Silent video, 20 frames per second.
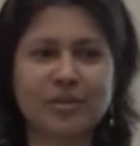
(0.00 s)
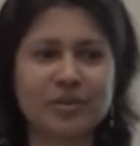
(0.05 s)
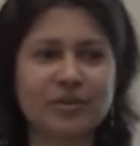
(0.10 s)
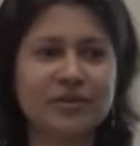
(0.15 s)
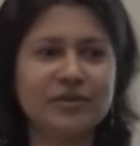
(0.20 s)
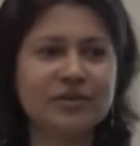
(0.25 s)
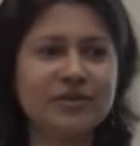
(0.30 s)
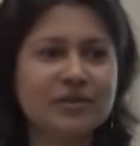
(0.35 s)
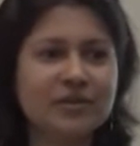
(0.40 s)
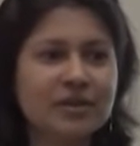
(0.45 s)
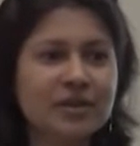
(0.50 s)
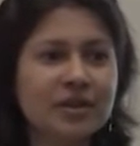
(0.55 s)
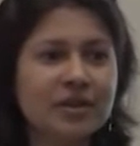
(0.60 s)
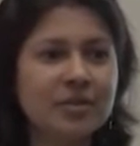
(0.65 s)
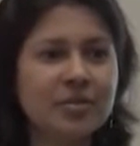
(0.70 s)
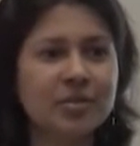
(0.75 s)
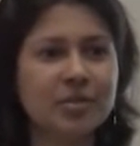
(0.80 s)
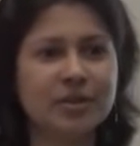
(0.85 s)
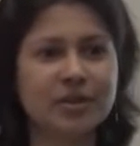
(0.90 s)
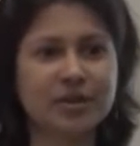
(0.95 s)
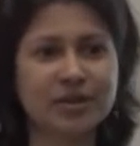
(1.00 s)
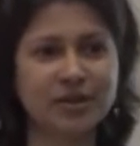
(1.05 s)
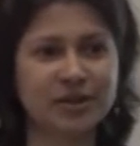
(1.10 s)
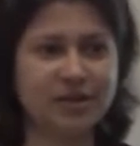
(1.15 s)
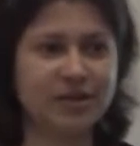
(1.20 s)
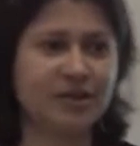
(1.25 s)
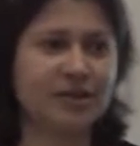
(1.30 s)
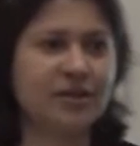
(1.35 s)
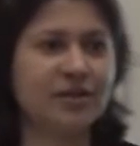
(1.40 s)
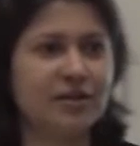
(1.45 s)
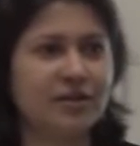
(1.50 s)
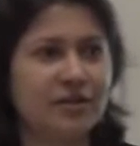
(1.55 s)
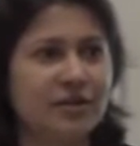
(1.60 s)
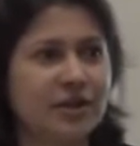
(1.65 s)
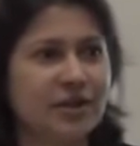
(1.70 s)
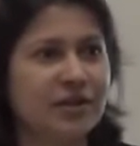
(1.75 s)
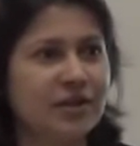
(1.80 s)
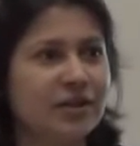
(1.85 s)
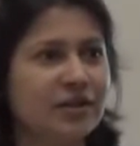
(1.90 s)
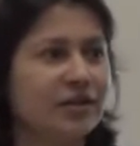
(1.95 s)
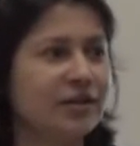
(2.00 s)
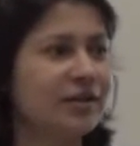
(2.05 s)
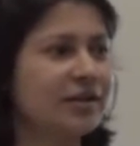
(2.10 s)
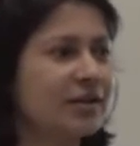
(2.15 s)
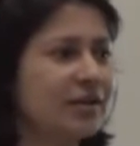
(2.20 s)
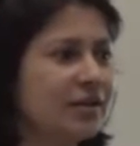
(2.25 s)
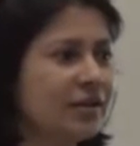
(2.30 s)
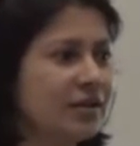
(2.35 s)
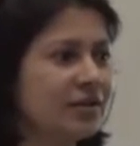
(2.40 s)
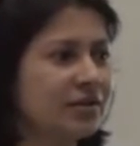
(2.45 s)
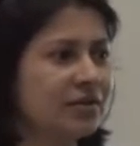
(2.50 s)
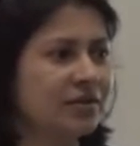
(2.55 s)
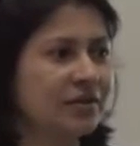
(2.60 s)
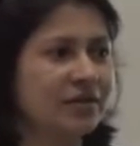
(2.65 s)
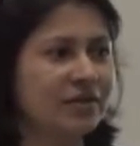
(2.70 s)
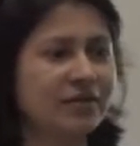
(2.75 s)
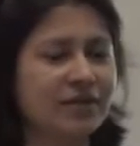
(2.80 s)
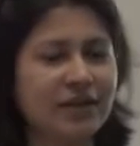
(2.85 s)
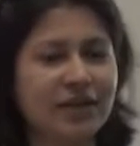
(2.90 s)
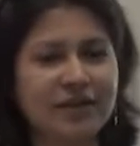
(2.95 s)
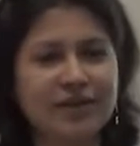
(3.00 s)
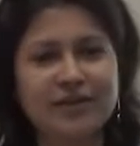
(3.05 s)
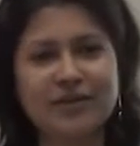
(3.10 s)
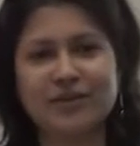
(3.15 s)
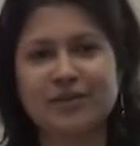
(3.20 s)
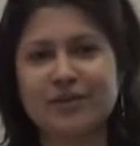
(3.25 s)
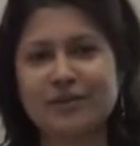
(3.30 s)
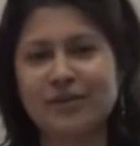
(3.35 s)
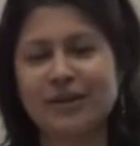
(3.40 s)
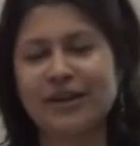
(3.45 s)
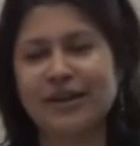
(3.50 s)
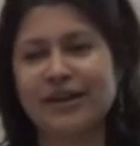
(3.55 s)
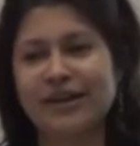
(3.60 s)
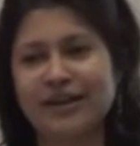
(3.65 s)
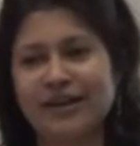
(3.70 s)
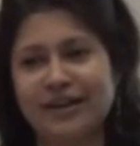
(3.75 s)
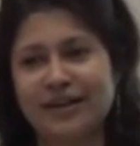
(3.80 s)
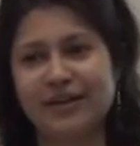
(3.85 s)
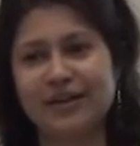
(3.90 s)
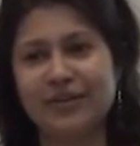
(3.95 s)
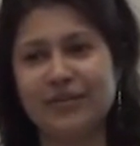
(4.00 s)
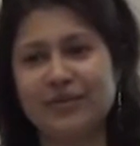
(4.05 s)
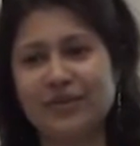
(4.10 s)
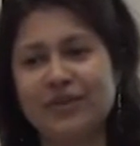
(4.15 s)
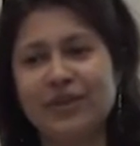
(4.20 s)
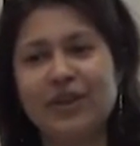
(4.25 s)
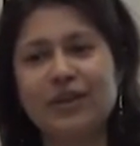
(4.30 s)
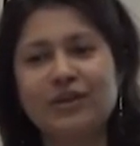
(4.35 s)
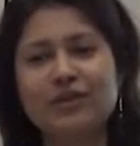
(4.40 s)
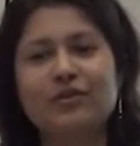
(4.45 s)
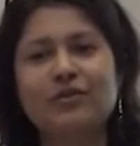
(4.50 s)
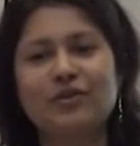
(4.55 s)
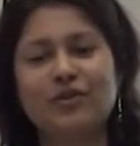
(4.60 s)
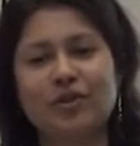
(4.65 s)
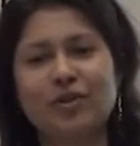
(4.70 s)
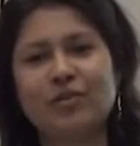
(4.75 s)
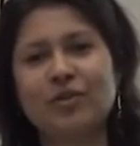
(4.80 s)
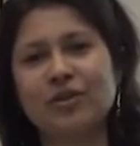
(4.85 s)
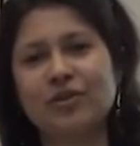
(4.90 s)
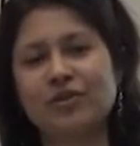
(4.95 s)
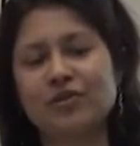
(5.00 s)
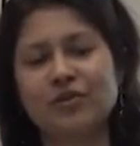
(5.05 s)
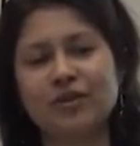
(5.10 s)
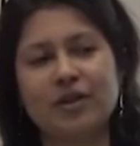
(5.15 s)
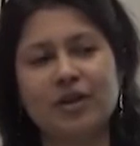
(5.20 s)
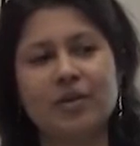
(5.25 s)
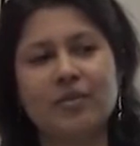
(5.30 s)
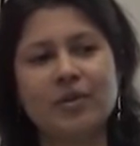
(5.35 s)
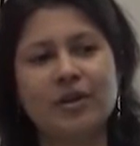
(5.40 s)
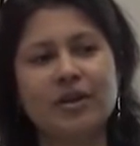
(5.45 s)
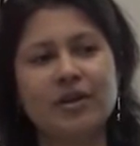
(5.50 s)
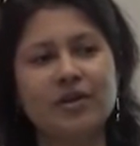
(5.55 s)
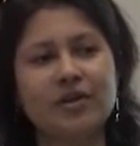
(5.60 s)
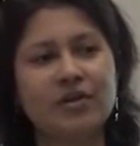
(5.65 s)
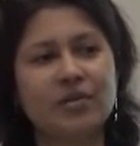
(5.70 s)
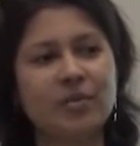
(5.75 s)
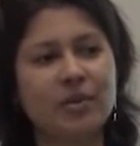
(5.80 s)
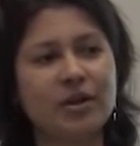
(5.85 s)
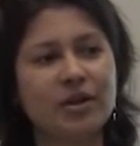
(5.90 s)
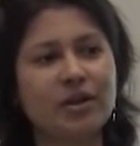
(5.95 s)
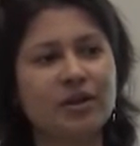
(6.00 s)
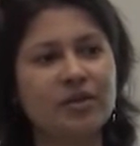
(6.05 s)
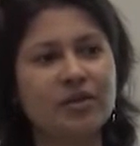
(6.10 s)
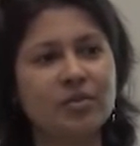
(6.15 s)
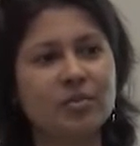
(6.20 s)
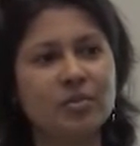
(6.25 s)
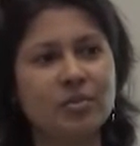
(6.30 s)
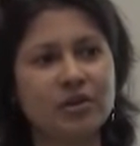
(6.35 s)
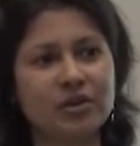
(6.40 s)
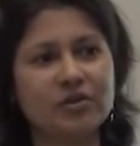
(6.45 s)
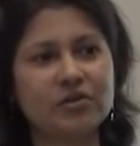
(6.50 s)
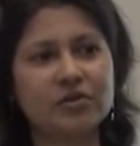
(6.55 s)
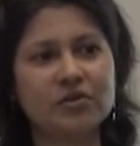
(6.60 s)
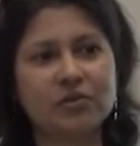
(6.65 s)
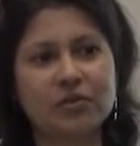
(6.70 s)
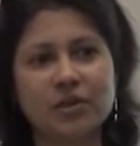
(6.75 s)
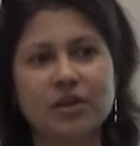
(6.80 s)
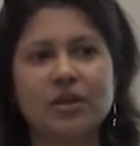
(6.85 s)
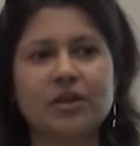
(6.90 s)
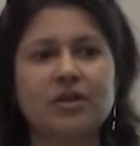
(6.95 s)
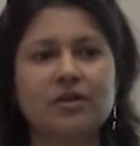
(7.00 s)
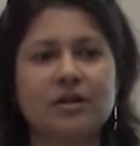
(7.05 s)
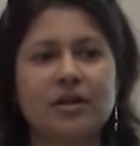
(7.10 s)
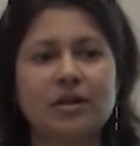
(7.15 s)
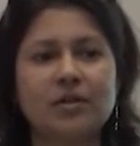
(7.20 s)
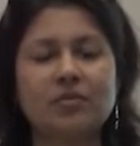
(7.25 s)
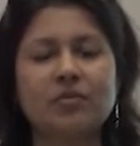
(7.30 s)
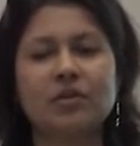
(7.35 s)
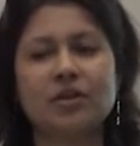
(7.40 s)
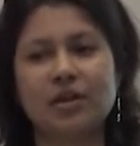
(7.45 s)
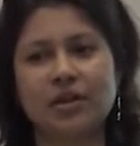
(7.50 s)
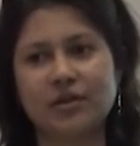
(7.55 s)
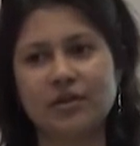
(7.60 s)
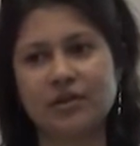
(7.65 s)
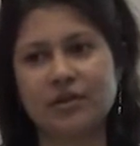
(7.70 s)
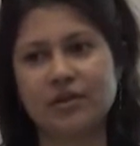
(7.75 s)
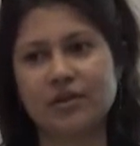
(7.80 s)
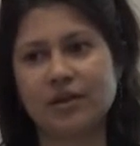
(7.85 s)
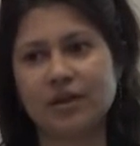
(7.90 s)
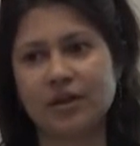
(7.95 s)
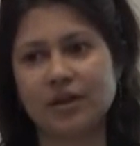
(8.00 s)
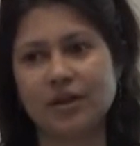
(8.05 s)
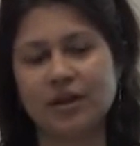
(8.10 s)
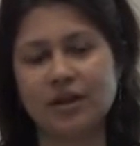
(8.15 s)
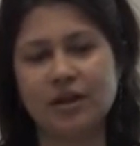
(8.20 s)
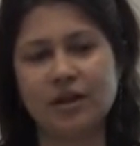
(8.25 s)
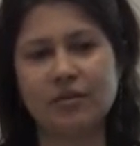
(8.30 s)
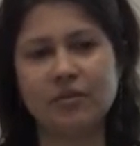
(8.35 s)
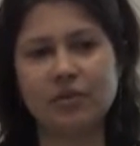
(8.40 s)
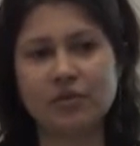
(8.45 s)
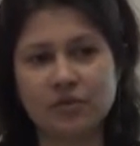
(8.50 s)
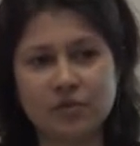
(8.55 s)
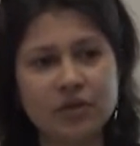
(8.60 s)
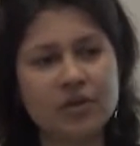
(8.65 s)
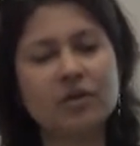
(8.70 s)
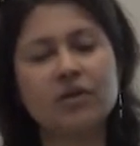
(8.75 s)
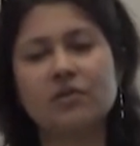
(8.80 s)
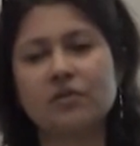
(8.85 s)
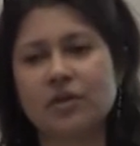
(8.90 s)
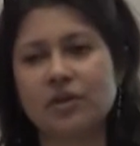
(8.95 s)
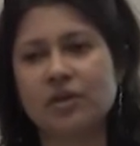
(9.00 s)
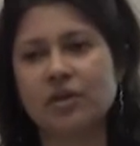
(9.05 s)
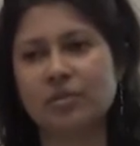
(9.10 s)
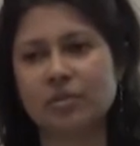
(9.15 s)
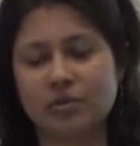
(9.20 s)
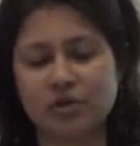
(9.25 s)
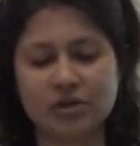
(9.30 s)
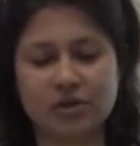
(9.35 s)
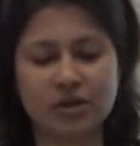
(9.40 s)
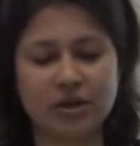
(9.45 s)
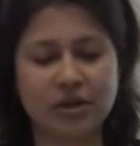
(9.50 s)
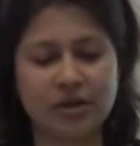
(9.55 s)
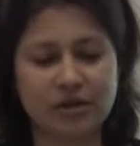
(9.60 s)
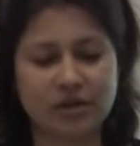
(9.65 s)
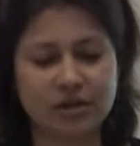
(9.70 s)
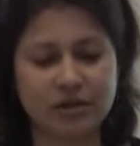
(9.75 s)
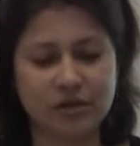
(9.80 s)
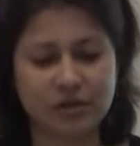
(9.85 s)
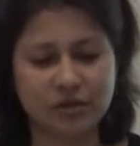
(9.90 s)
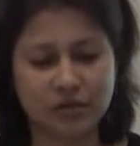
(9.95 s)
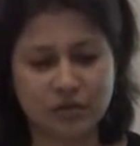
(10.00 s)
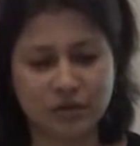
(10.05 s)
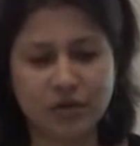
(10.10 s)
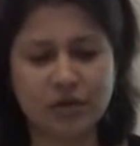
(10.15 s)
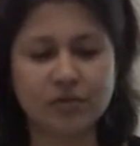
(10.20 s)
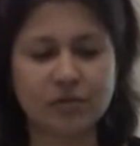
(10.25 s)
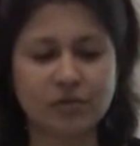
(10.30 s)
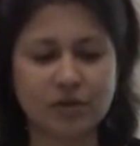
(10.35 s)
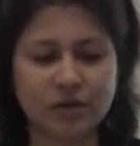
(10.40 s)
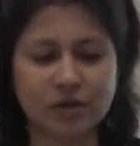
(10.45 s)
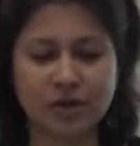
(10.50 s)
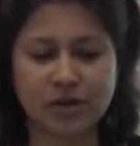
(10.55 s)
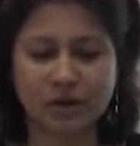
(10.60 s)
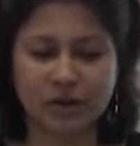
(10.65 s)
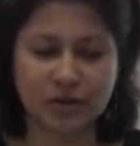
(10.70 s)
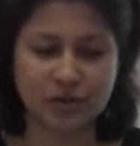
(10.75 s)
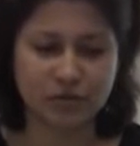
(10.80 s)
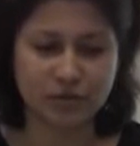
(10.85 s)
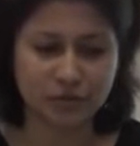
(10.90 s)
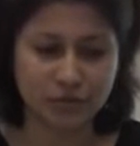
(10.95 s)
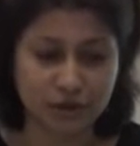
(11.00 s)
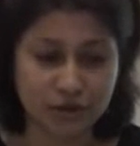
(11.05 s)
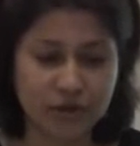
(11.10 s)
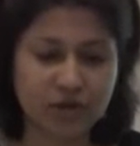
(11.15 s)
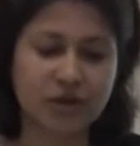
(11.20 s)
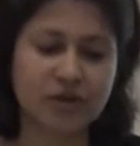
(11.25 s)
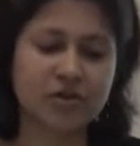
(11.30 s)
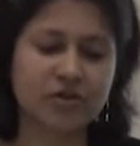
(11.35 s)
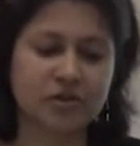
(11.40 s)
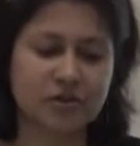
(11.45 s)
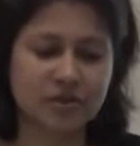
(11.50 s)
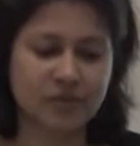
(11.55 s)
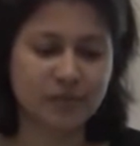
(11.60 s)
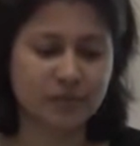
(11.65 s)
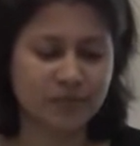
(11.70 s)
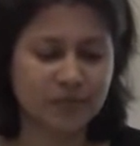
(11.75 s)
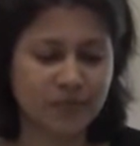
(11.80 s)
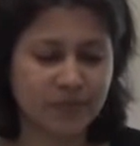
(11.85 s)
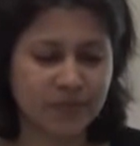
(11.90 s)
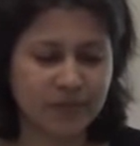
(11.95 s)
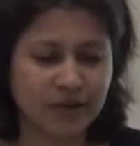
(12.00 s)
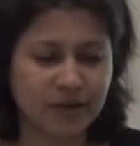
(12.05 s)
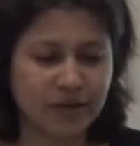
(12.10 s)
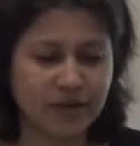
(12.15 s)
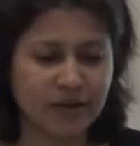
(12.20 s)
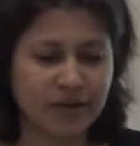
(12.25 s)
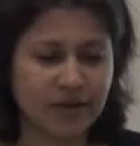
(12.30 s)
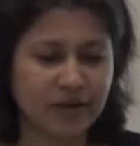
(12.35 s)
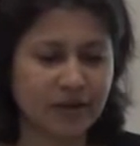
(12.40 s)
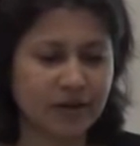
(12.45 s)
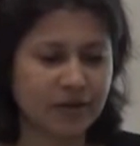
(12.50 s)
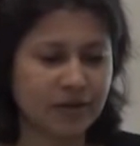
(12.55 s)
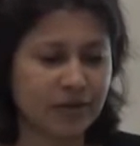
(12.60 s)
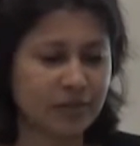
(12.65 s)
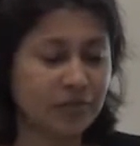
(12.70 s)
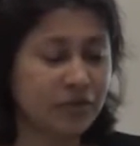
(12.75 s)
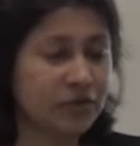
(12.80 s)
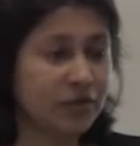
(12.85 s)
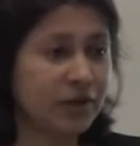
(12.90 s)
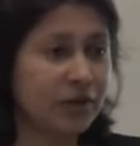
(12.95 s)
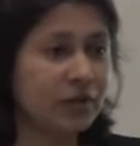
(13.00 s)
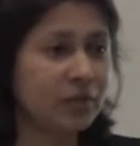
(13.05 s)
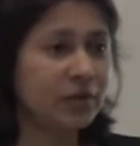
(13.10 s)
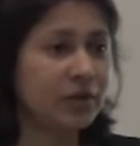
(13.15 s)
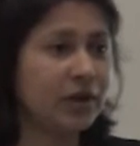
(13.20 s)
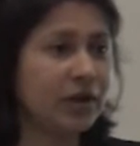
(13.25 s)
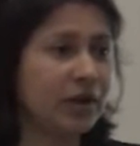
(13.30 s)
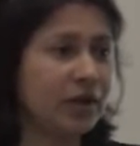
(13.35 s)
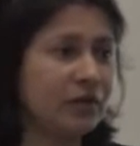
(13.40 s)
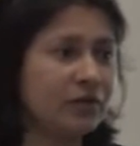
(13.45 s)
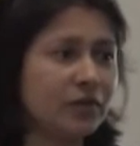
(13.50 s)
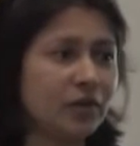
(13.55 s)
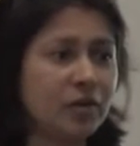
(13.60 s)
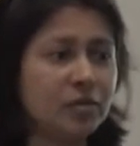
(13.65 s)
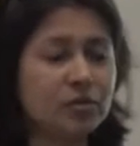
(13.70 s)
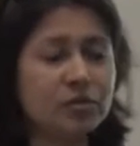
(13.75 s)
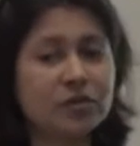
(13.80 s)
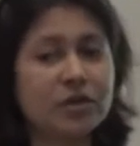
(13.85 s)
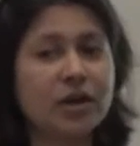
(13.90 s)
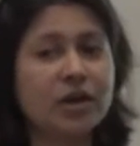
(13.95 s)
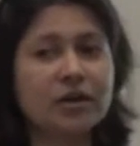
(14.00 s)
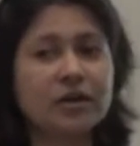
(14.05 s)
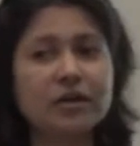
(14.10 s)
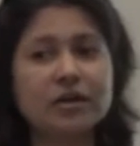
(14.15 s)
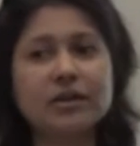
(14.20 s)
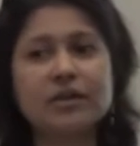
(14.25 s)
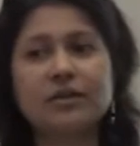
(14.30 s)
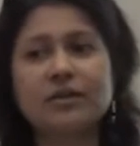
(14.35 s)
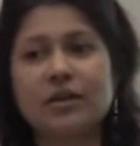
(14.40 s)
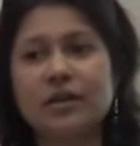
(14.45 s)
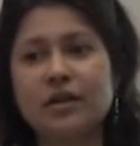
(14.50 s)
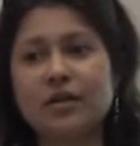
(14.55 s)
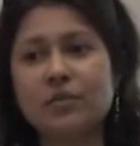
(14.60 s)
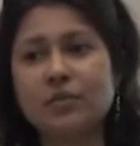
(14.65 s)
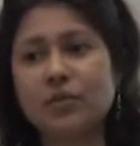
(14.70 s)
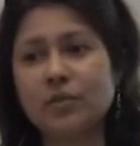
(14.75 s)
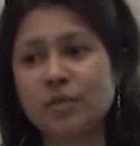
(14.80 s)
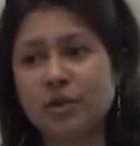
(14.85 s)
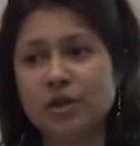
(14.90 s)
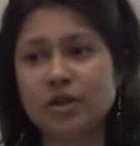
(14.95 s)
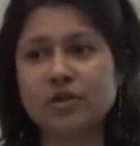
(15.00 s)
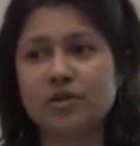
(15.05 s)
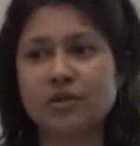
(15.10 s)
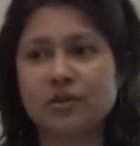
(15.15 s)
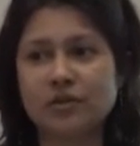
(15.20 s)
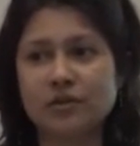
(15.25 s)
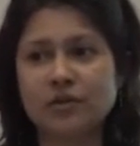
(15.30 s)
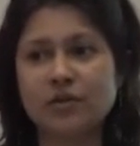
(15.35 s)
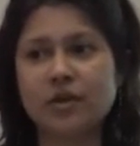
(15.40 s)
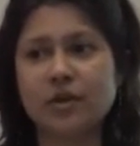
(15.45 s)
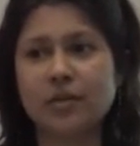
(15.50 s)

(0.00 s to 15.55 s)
up on sleep and, you know, taking care of kids and all of that. So thank you so much for coming and spending your precious weekend time with us. We really, really appreciate your hard work and your dedication. Today we have almost 110 women engineers